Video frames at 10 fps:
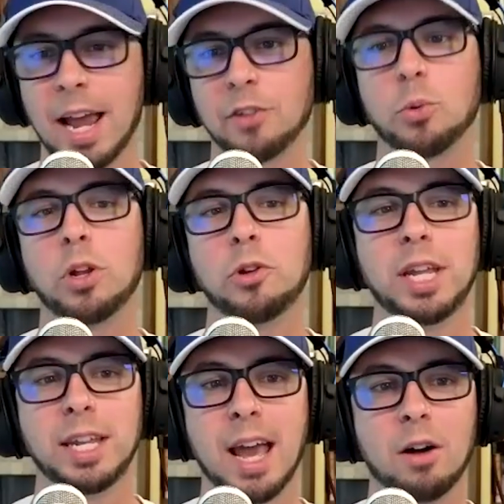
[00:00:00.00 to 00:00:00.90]
Ask what you
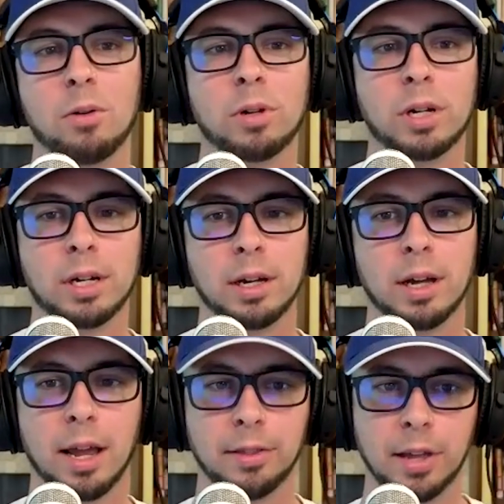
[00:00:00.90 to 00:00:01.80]
need now,
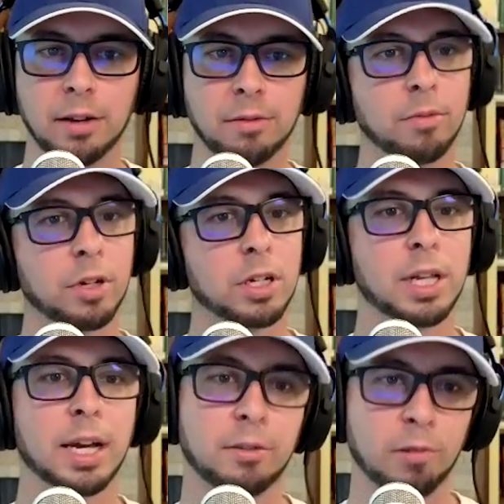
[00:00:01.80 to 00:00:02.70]
and then
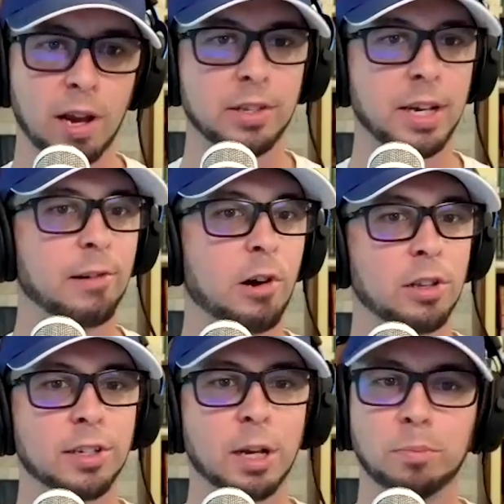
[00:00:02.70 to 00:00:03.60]
collect the rest later
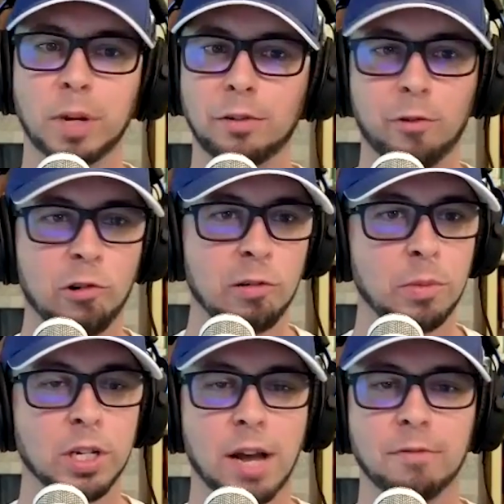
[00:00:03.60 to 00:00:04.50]
on. Supplemental
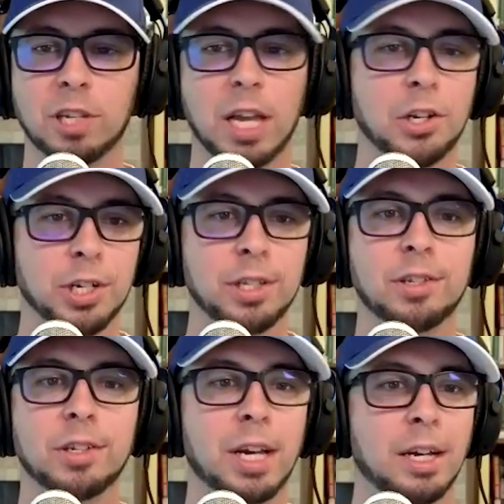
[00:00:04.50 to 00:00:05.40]
forms,
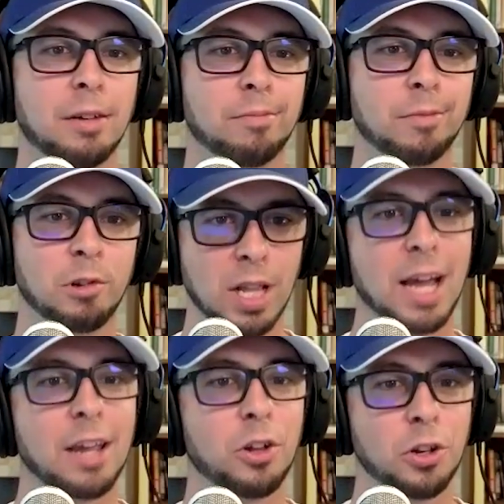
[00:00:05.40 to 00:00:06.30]
conversations. There's a
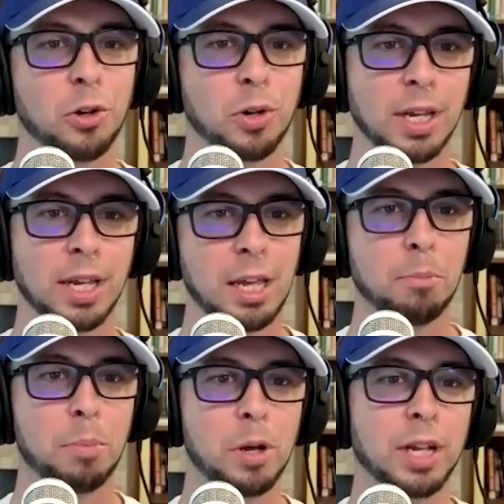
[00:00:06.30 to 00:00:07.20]
lot you can do to
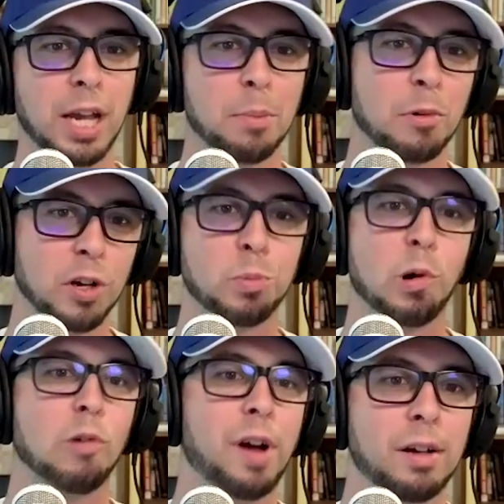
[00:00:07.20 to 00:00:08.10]
keep building up a rich
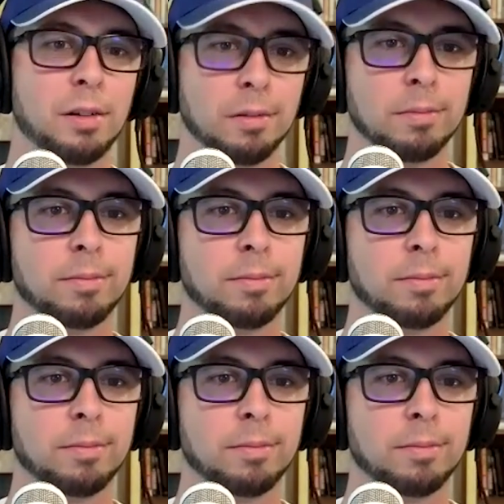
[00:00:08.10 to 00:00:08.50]
profile.